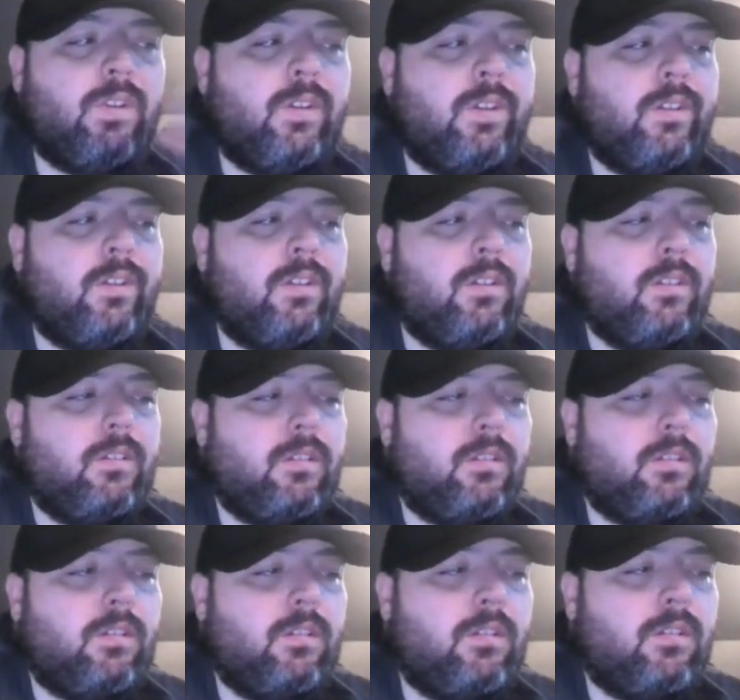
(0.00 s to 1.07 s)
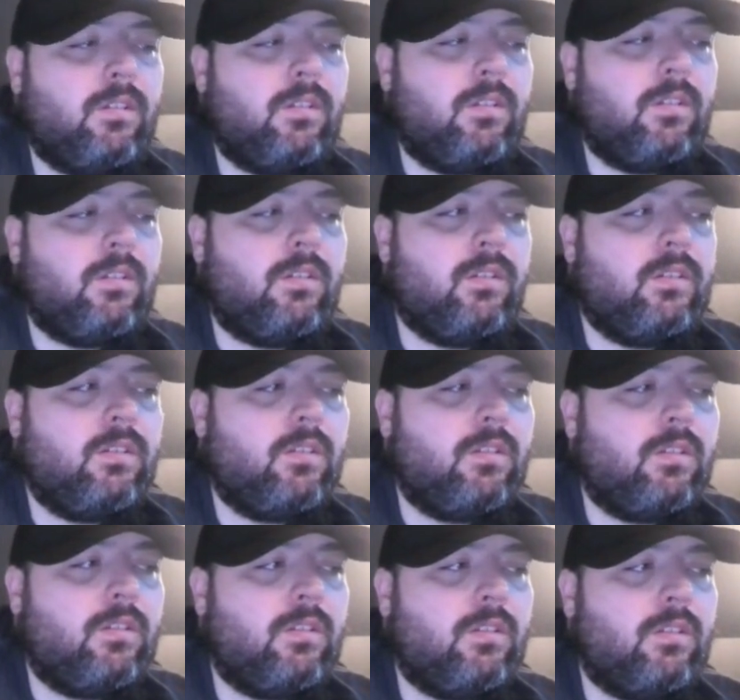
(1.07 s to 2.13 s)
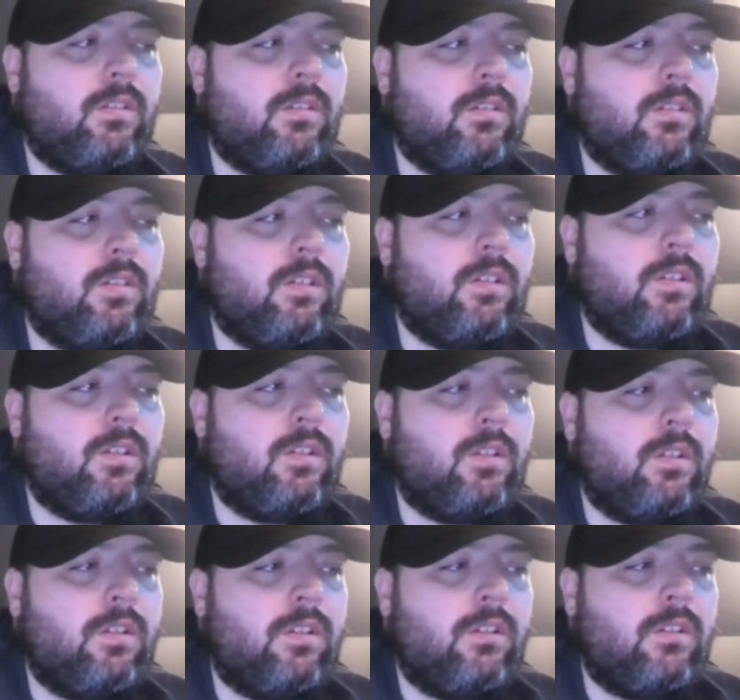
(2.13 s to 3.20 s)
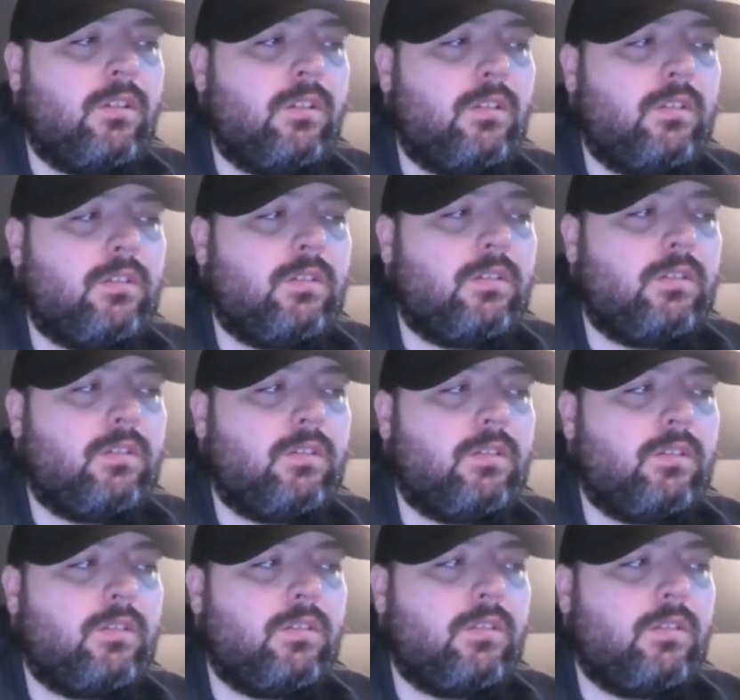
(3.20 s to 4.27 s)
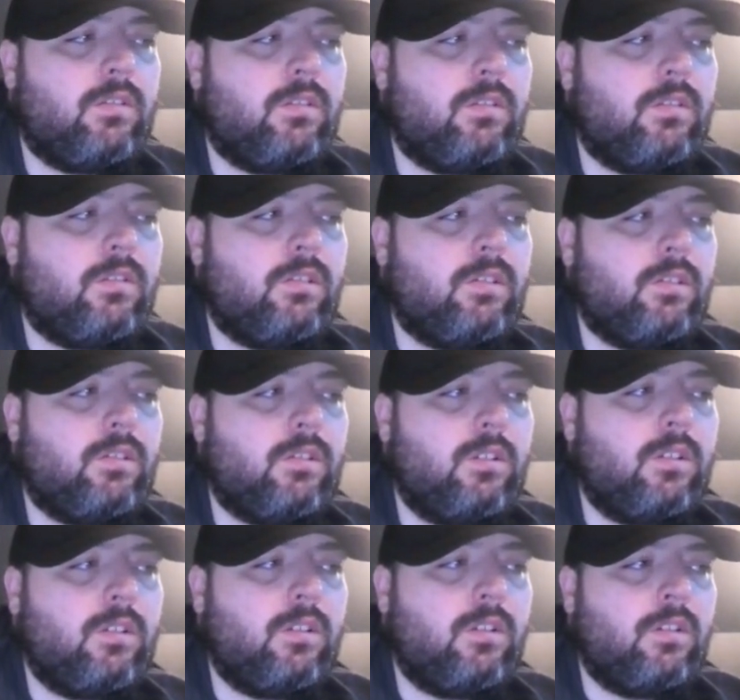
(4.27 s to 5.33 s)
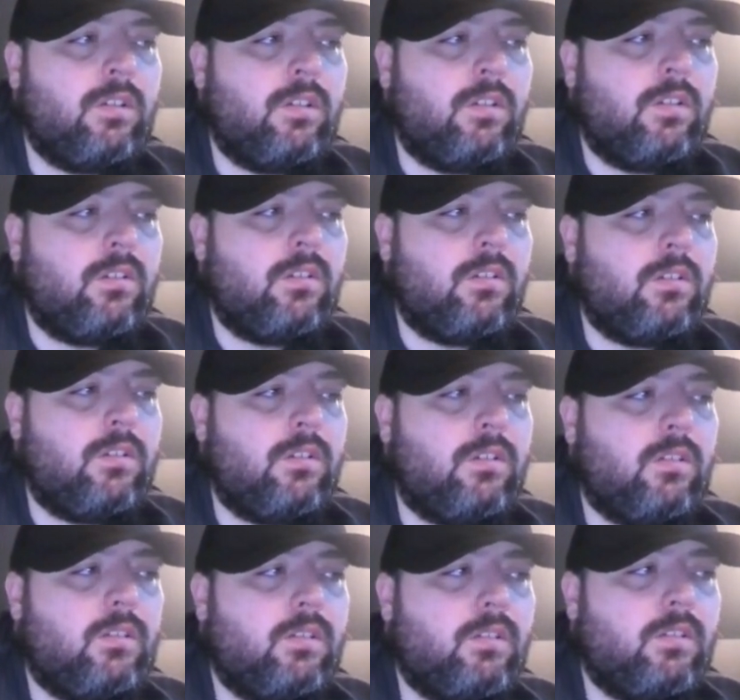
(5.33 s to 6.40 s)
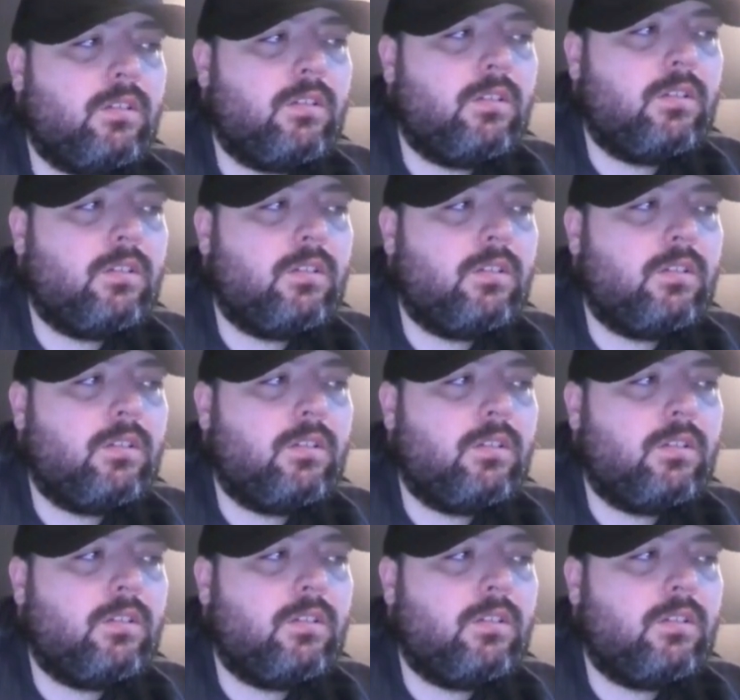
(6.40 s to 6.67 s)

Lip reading: The person shown says nothing.